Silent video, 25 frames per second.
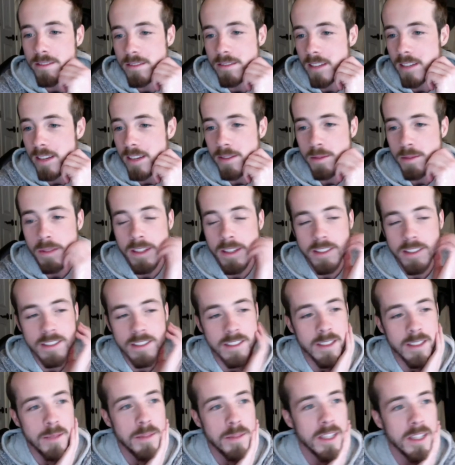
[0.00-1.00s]
on a
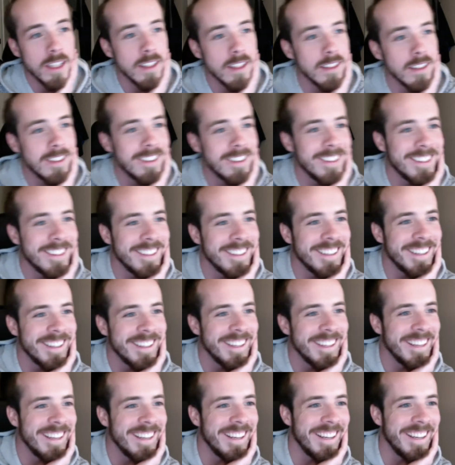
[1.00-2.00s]
semi-regular
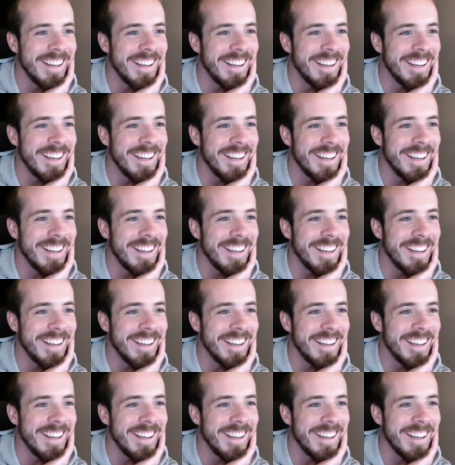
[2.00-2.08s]
basis.